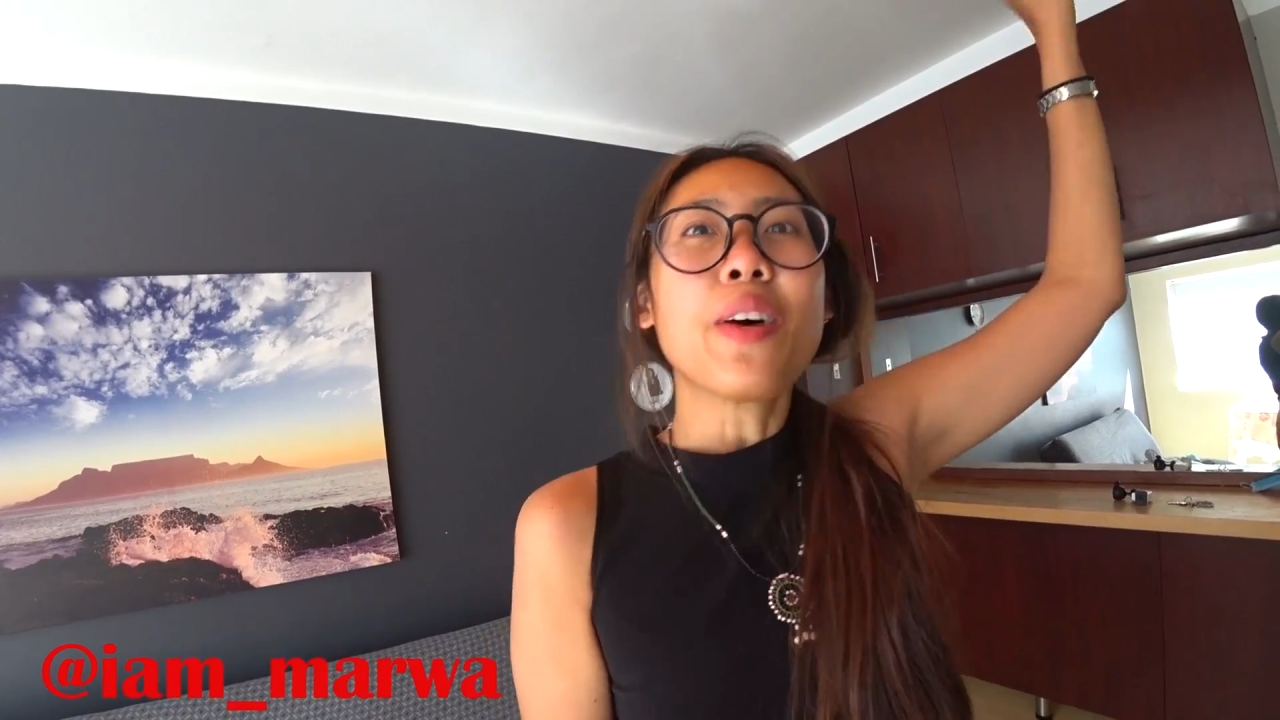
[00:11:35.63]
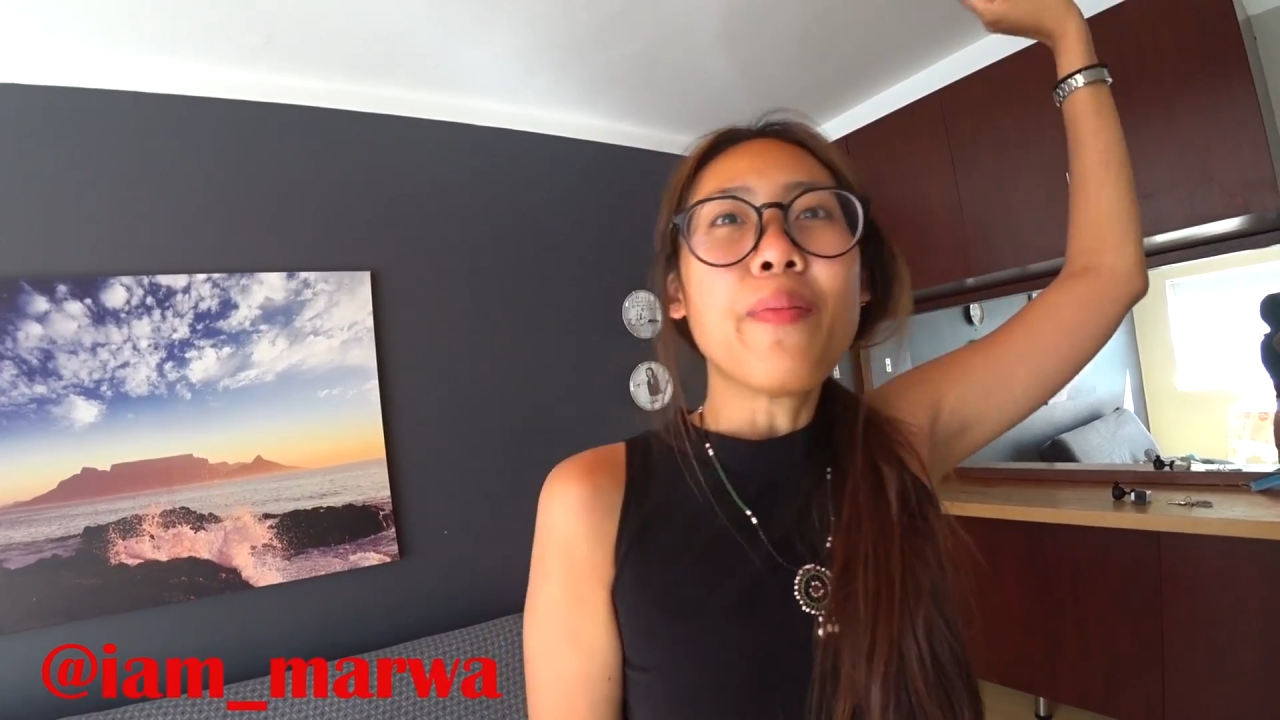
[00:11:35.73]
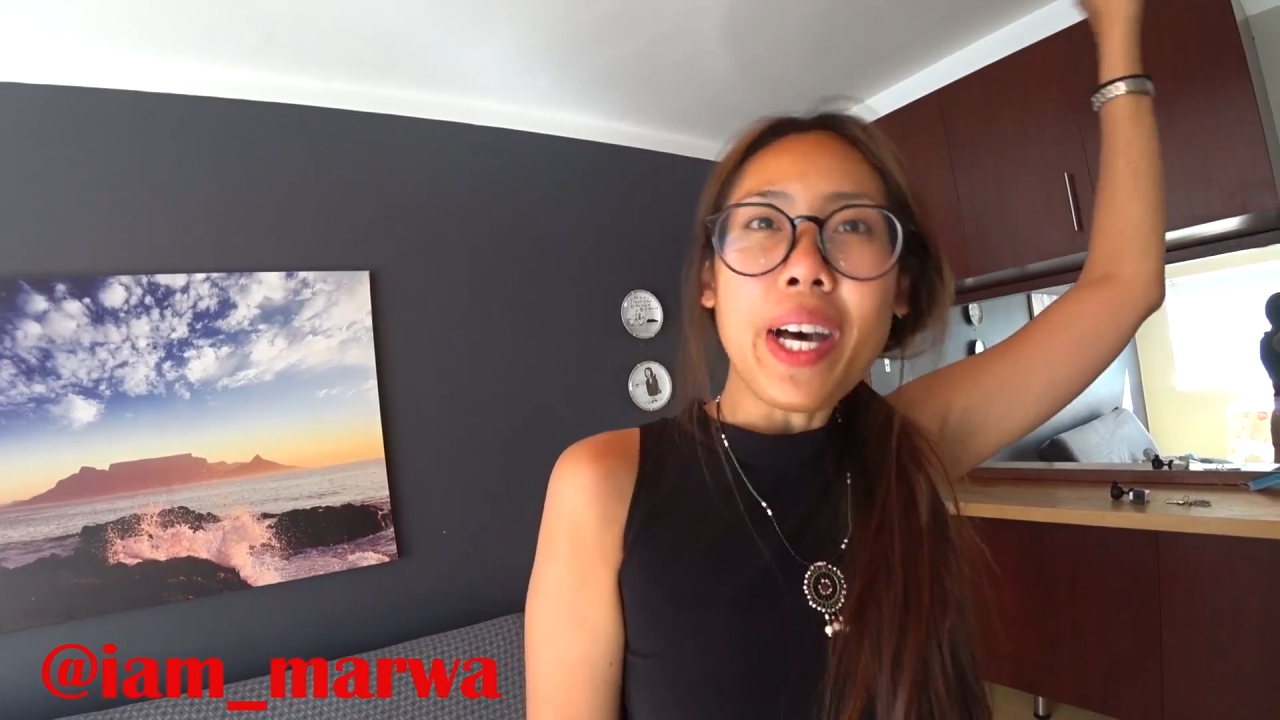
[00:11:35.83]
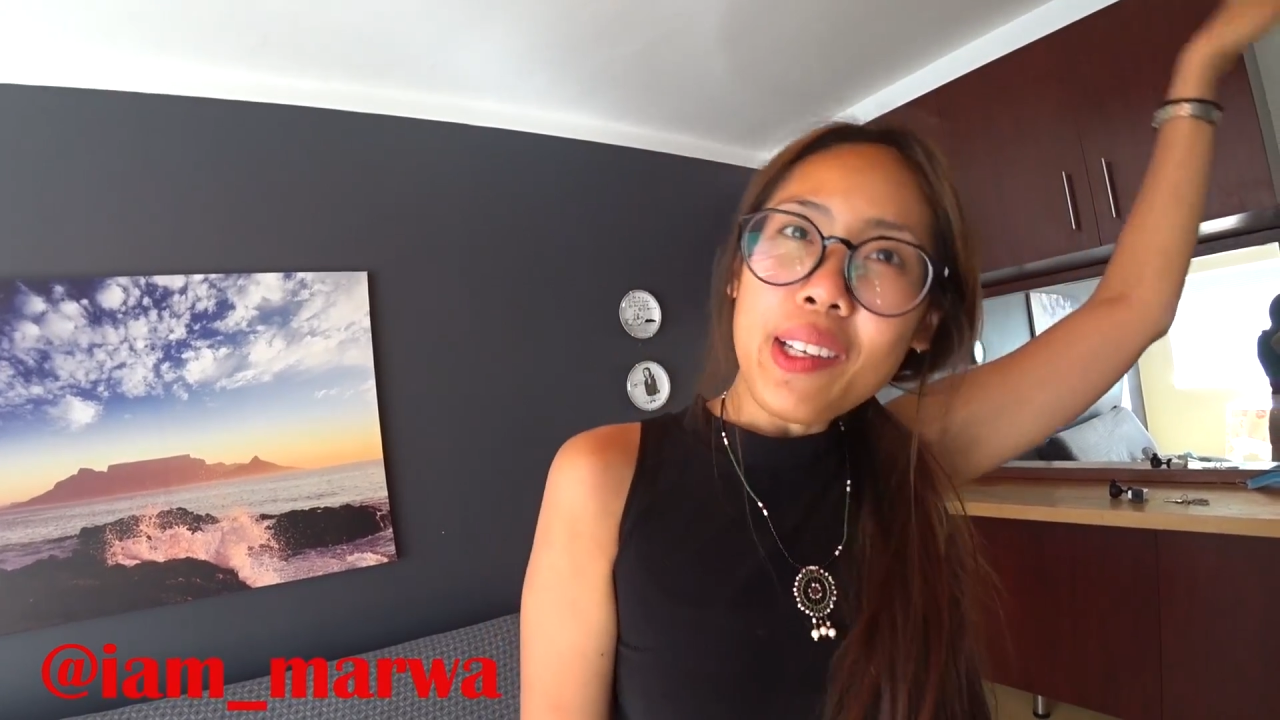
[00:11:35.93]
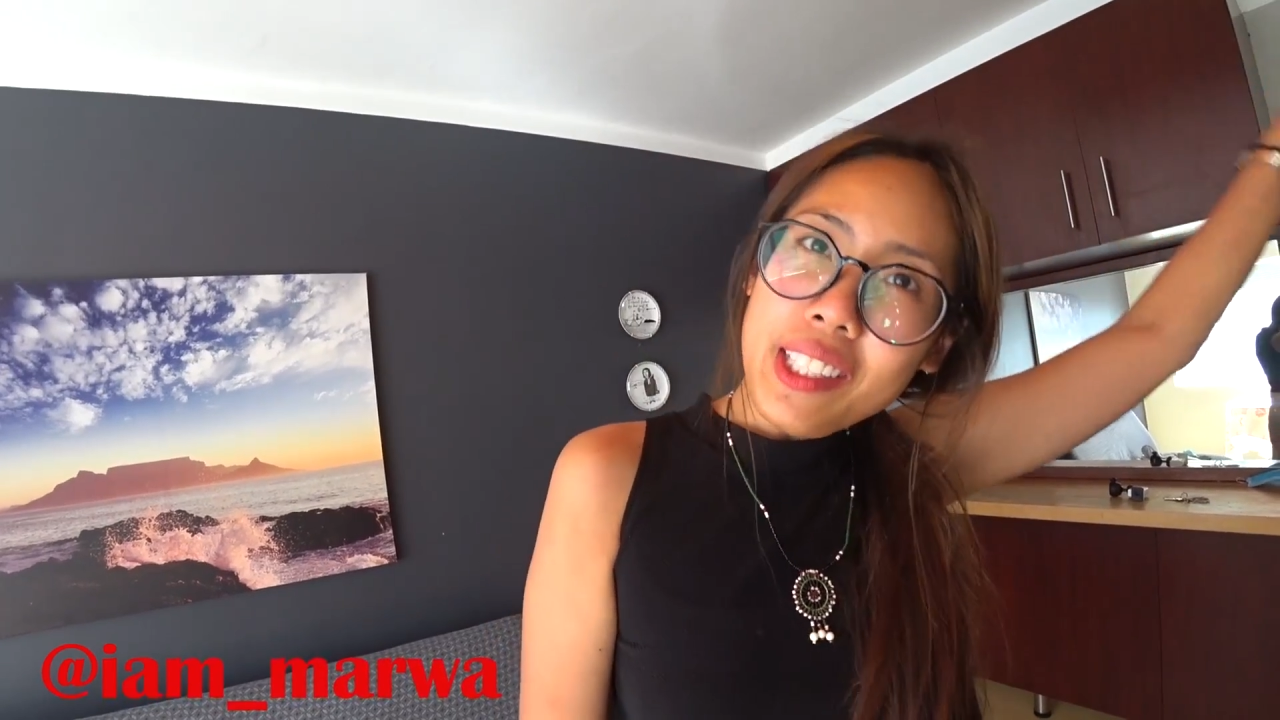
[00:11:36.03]
the
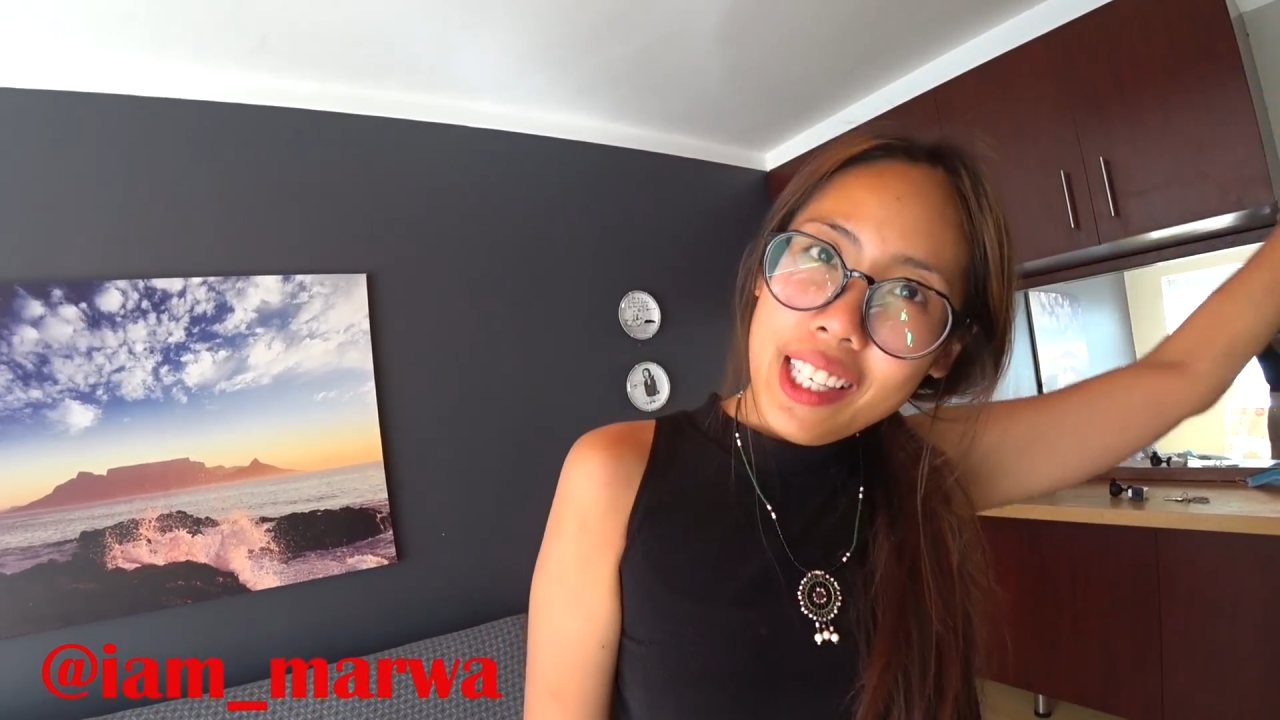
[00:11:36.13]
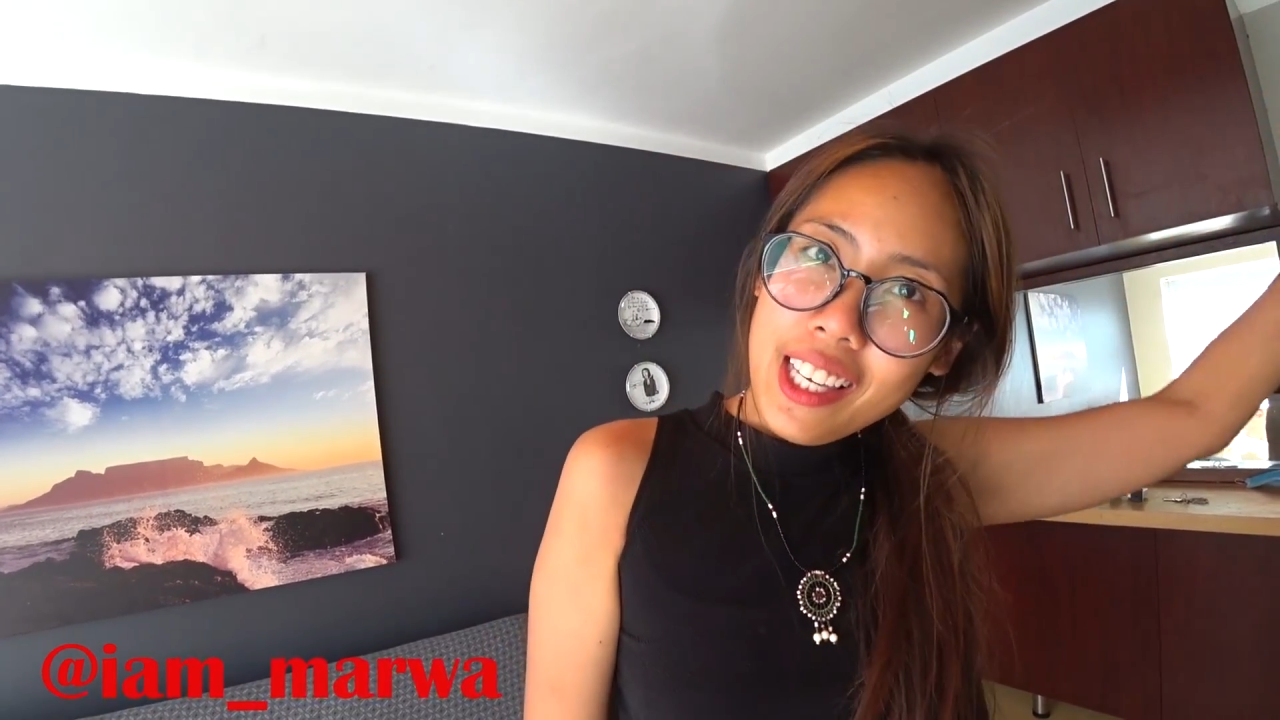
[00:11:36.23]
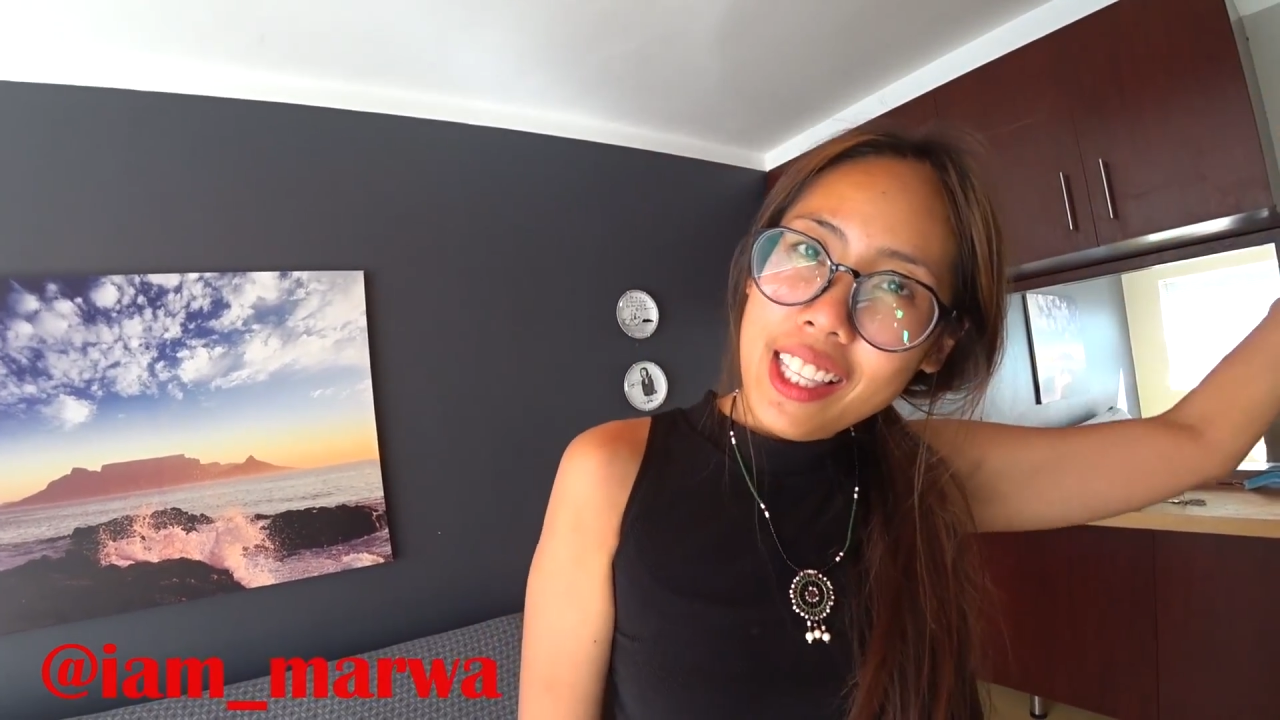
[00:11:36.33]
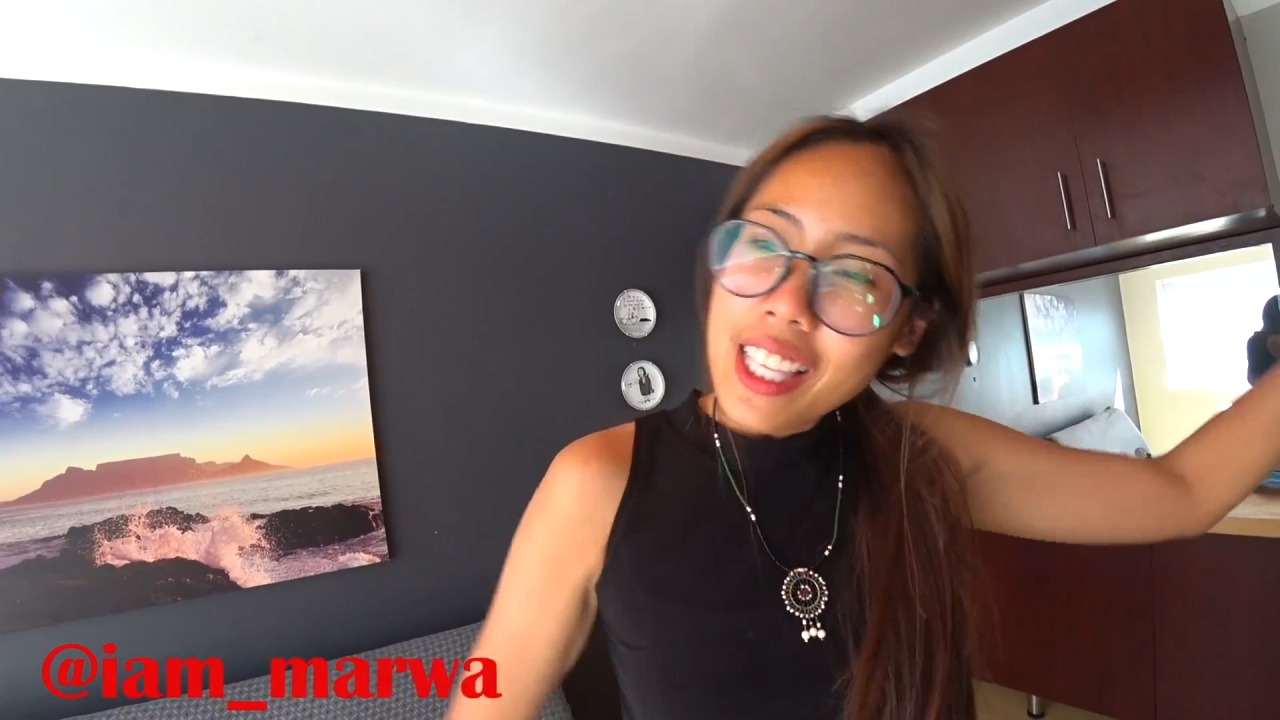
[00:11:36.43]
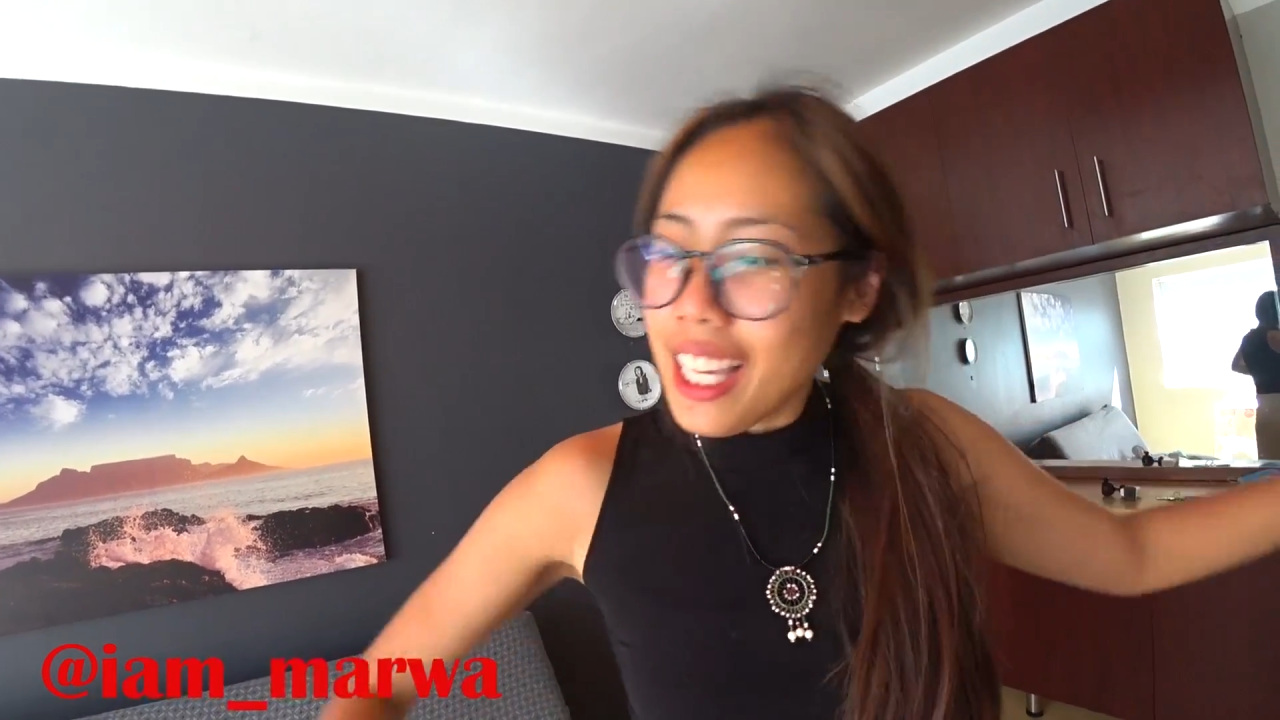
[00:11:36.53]

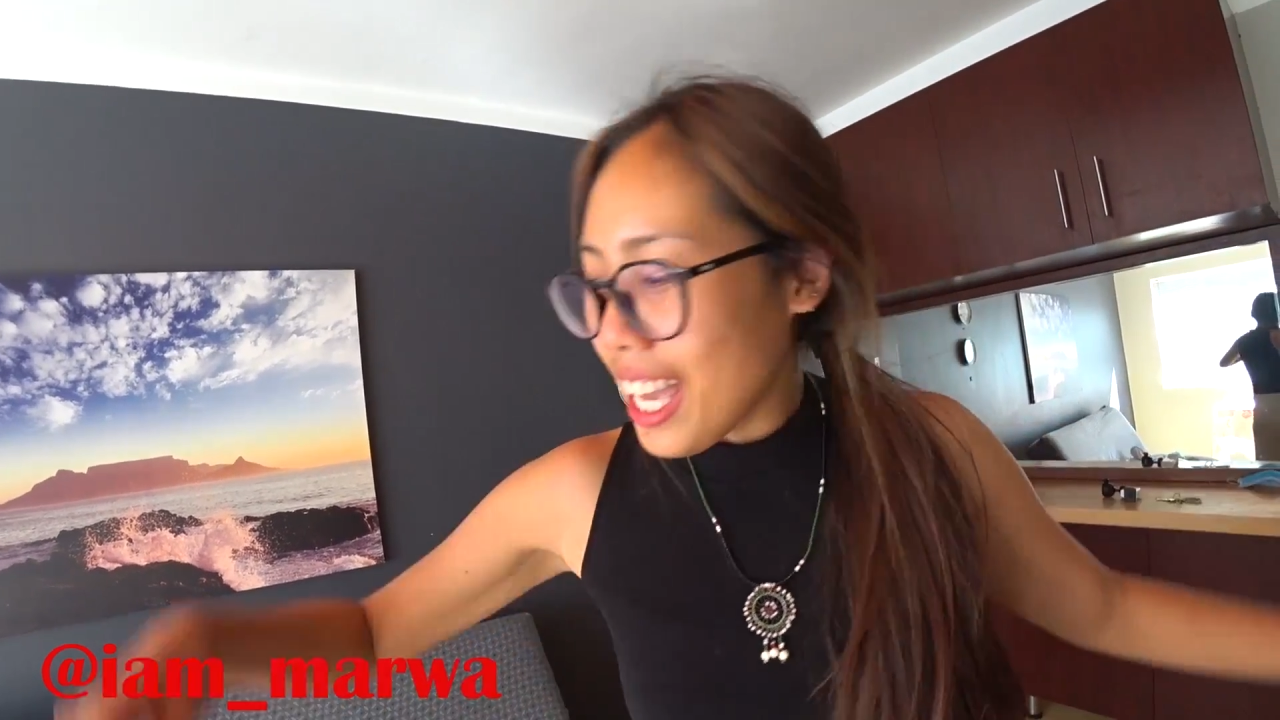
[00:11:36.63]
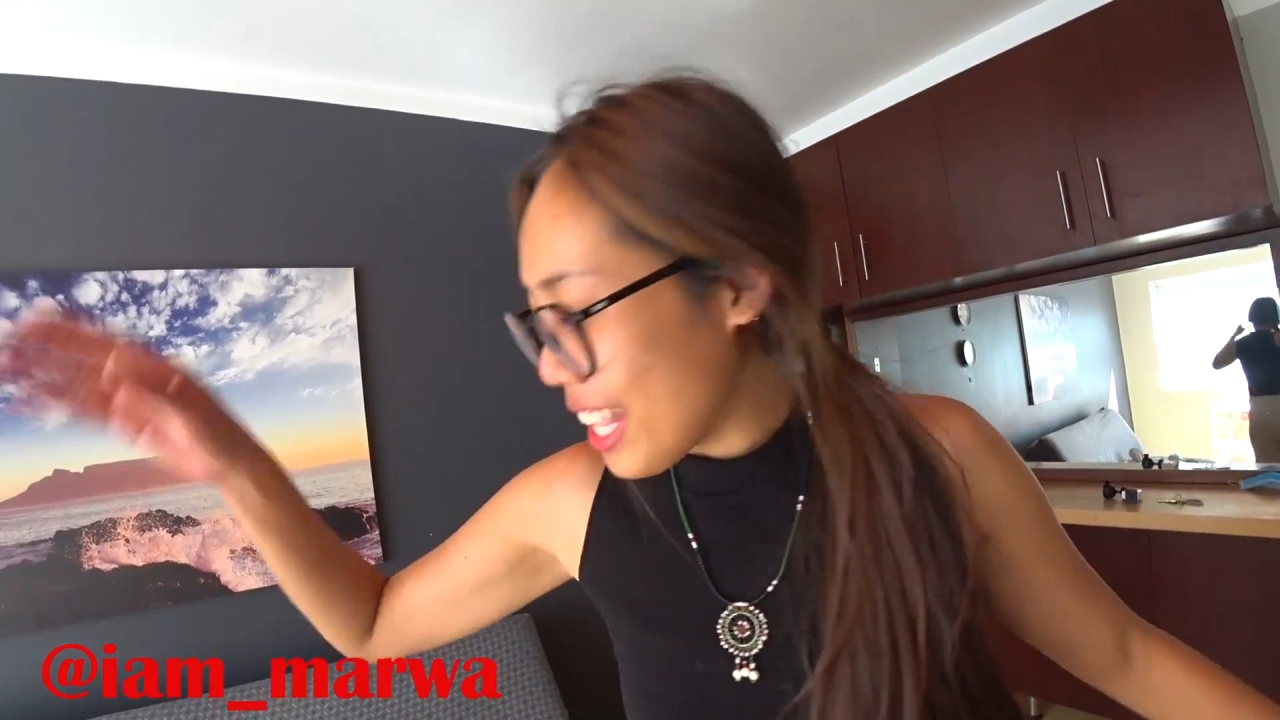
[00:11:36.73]
mountain, yeah,